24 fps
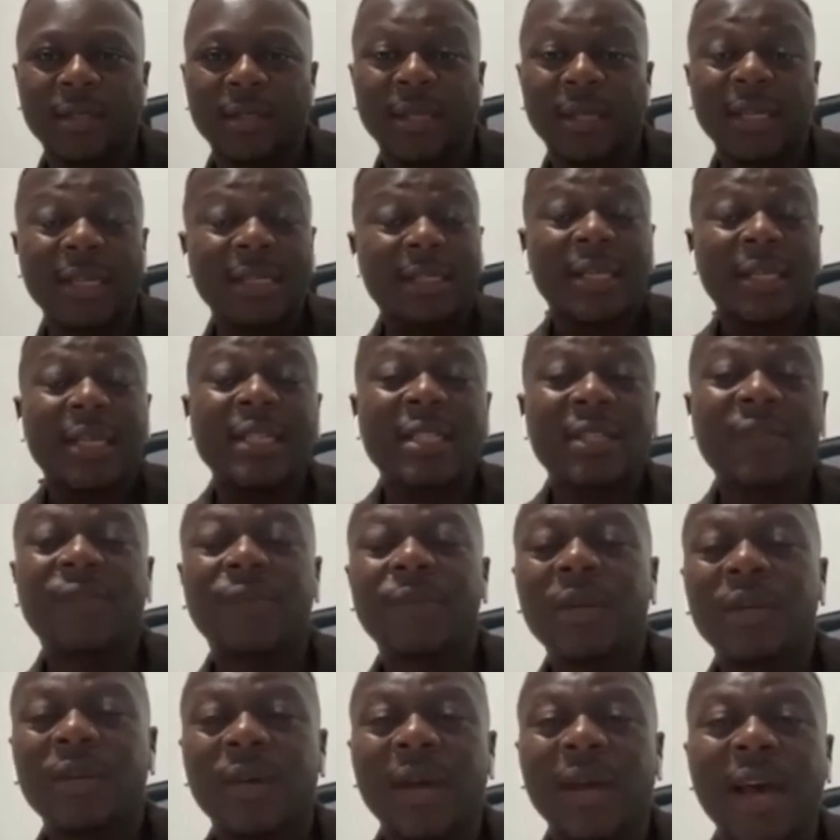It's easy for
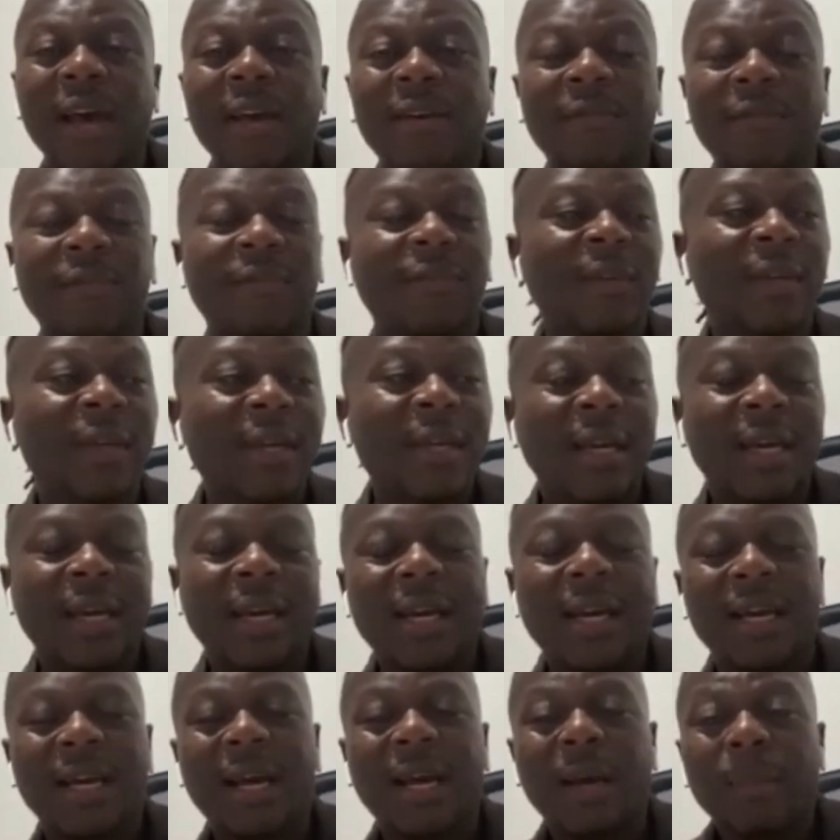me to have
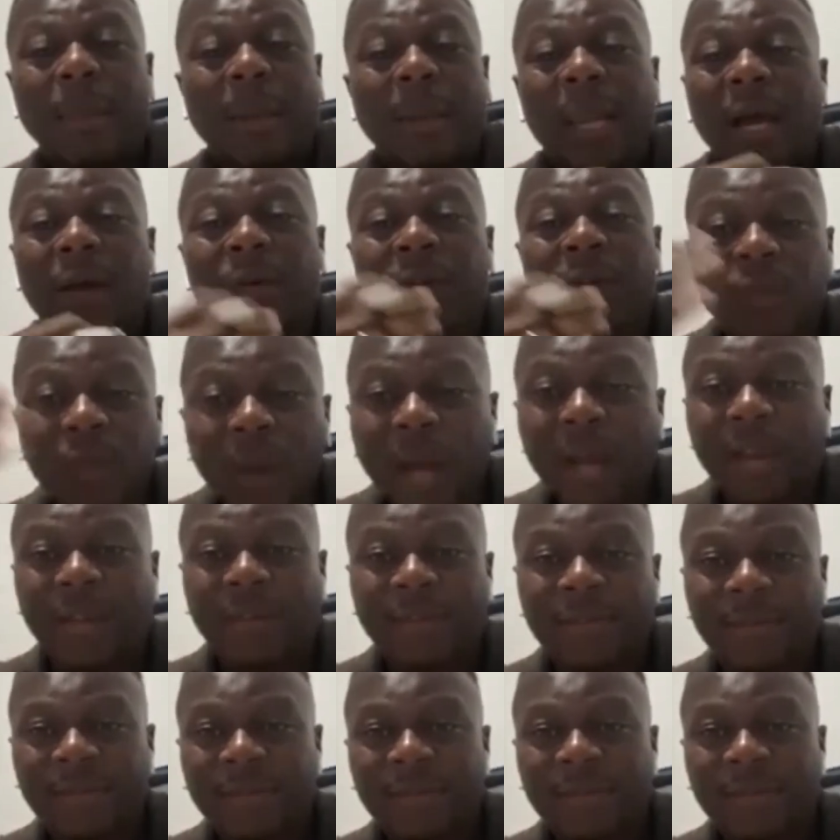a Malawian wife,